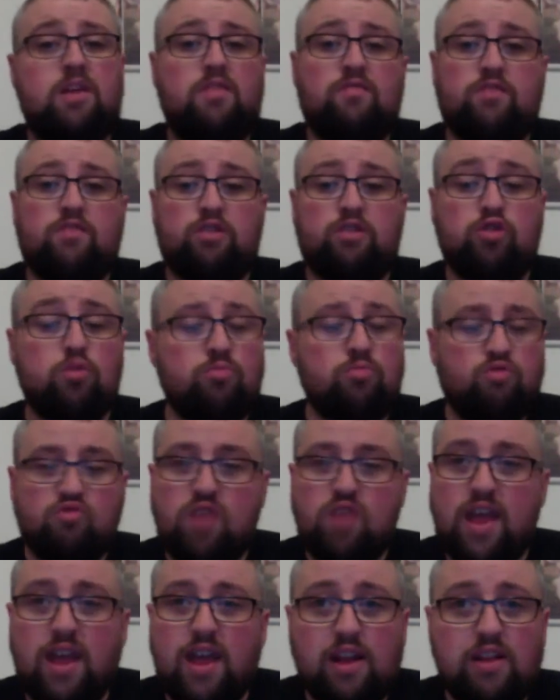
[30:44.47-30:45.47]
Werdum's
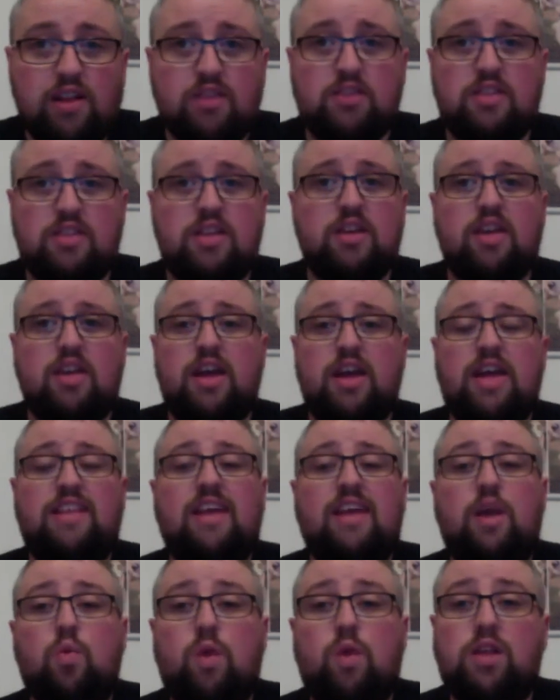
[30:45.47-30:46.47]
reckless. He did
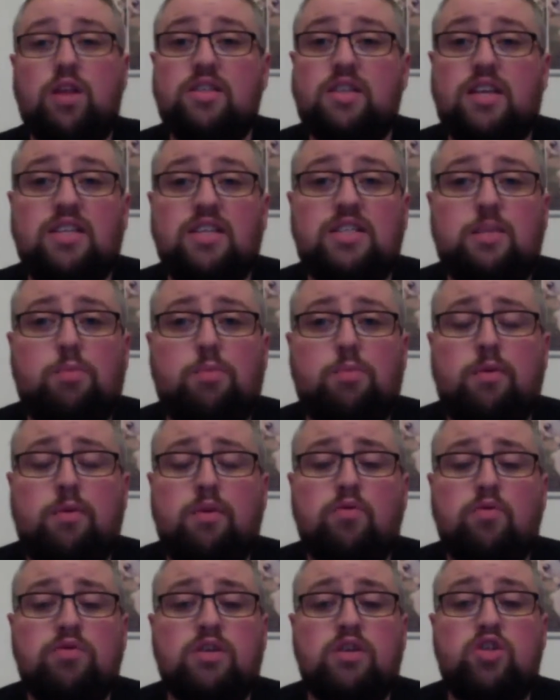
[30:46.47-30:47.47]
it once against Stipe
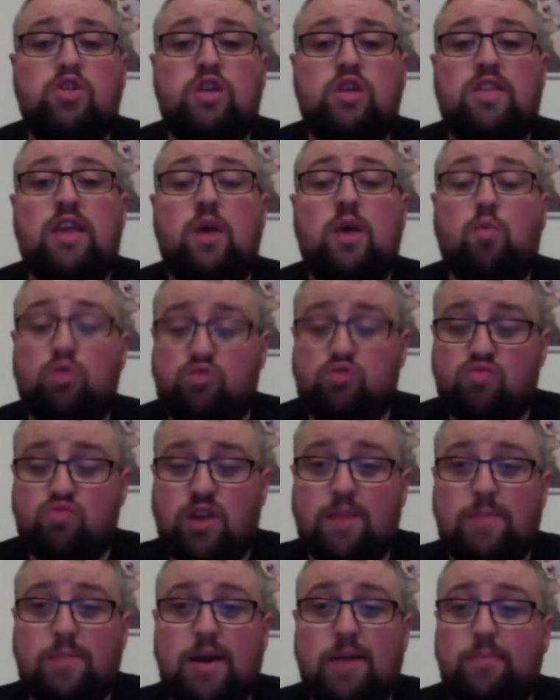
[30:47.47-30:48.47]
Miocic, and that was really
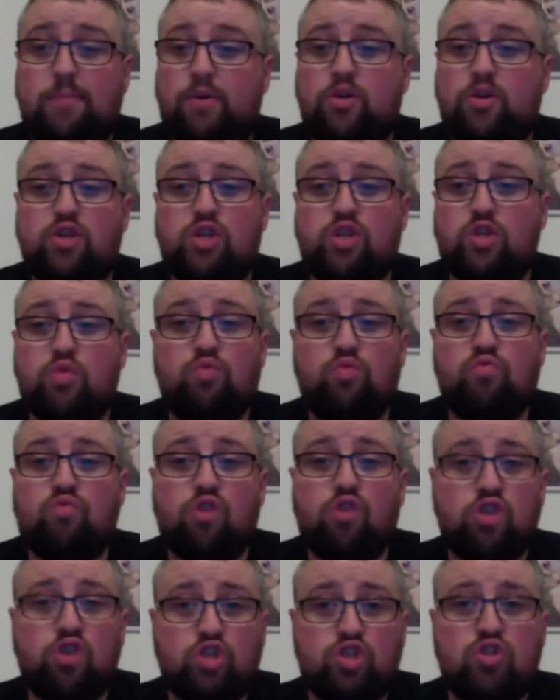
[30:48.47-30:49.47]
bad because you don't
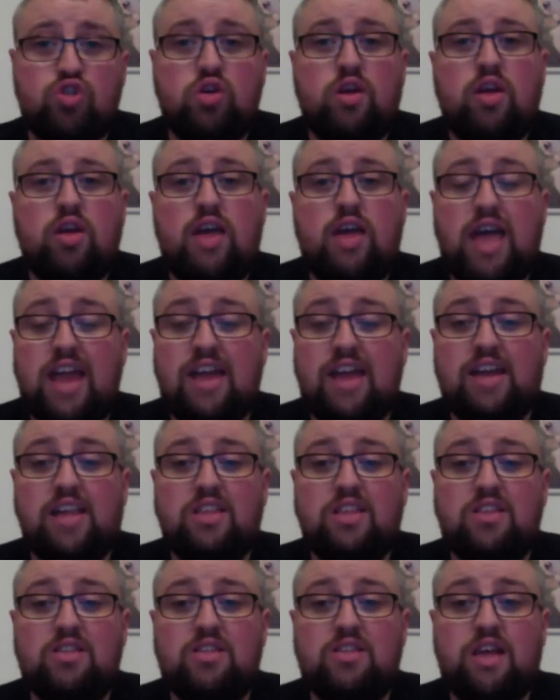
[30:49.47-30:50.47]
rush in
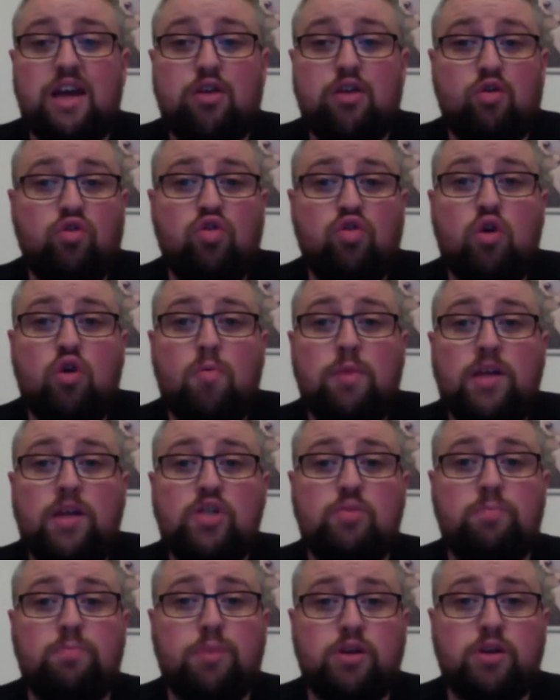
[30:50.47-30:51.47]
against a good
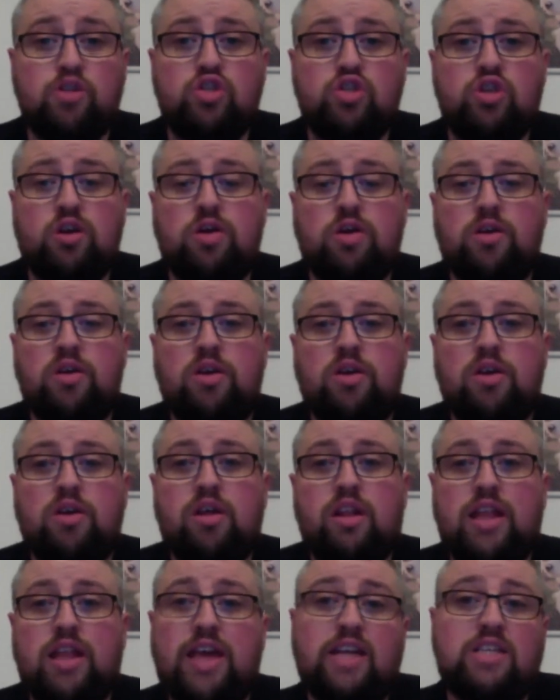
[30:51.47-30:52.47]
combination puncher
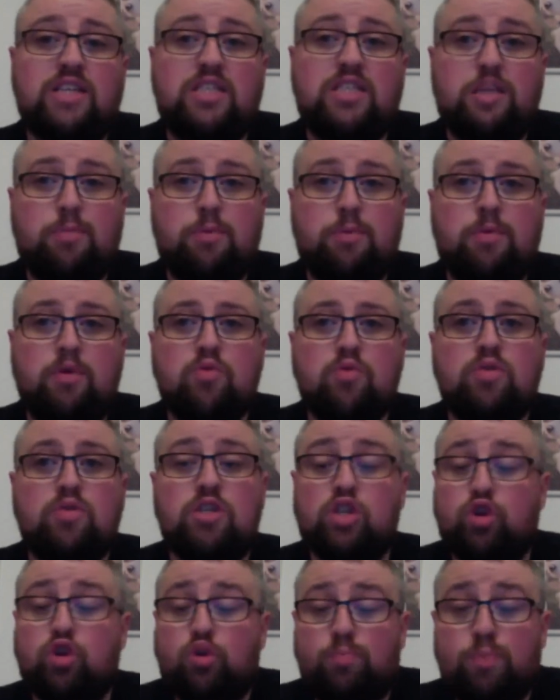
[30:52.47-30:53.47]
like Stipe Miocic, a
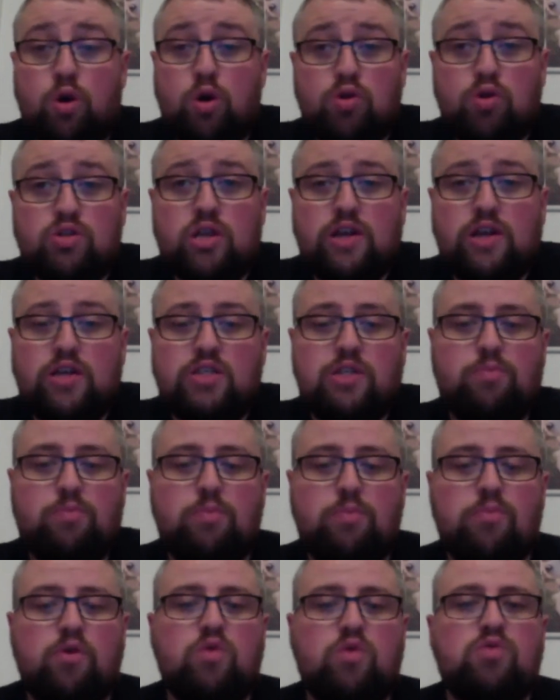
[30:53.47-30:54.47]
good boxer like Stipe
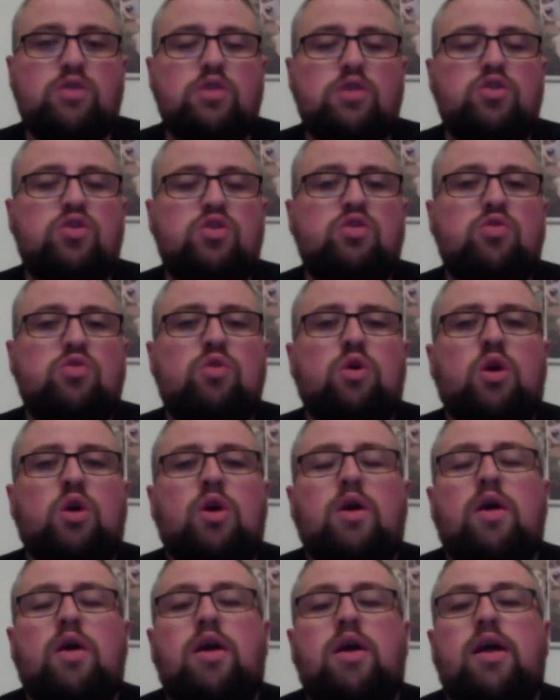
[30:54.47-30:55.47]
Miocic. So
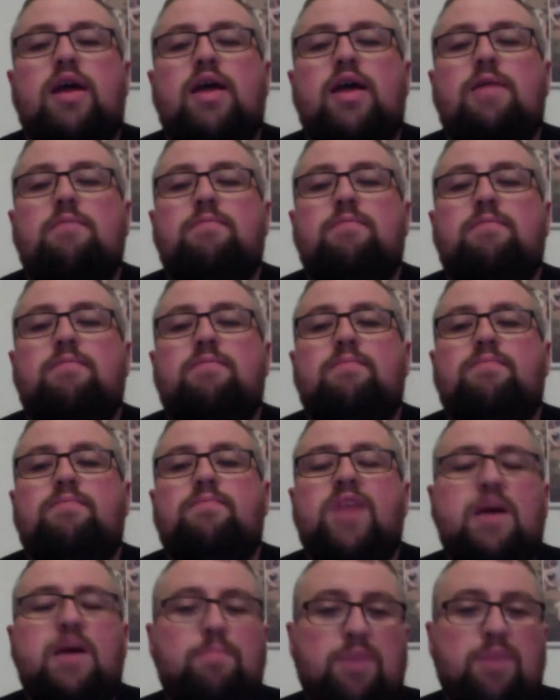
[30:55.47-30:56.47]

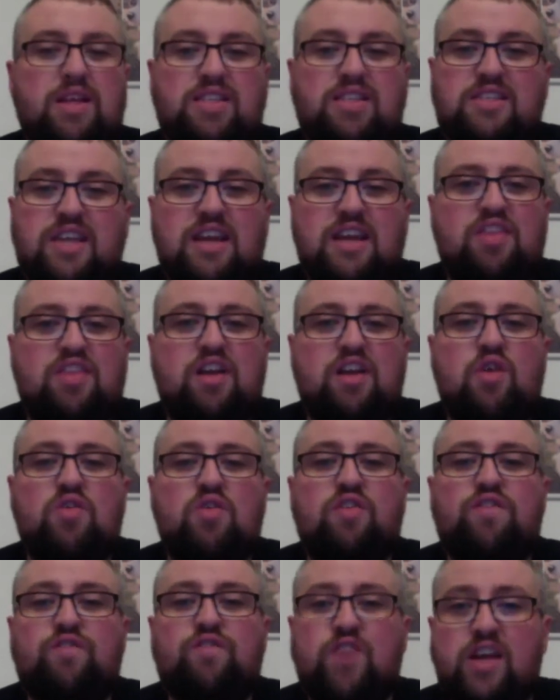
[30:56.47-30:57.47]
that being said, I think on the
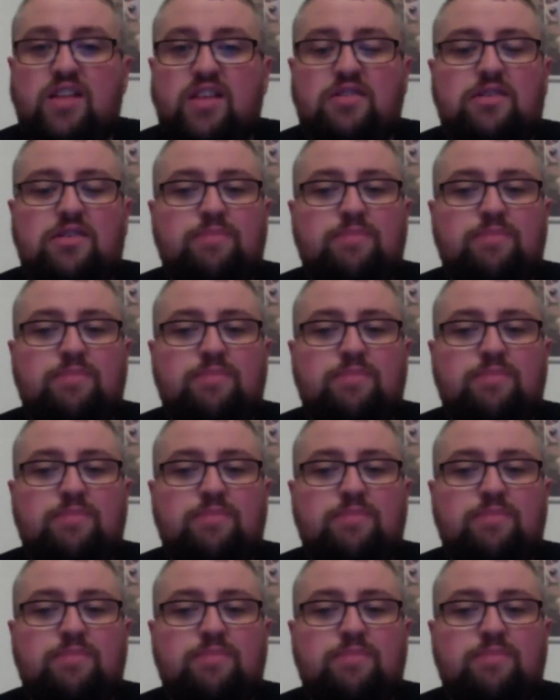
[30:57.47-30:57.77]
feet,